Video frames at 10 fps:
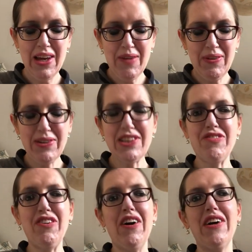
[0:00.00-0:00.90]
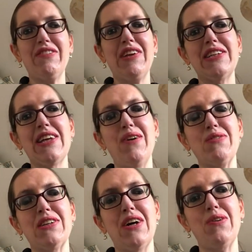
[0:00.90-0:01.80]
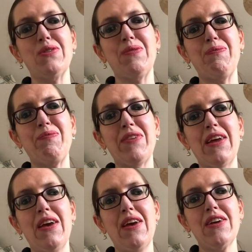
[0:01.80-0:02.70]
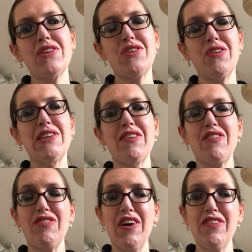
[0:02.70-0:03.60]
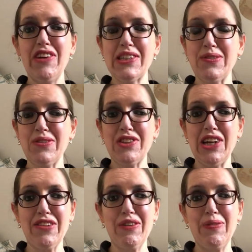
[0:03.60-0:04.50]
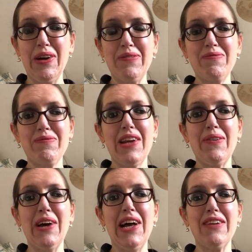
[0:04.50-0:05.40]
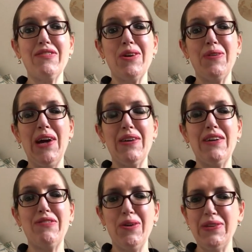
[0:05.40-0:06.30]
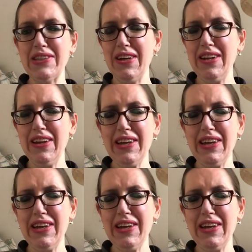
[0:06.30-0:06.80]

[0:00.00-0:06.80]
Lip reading: But it's the 5 and it's the untold stories of the 5 victims of Jack the Ripper by Haley Rubinstein, I think.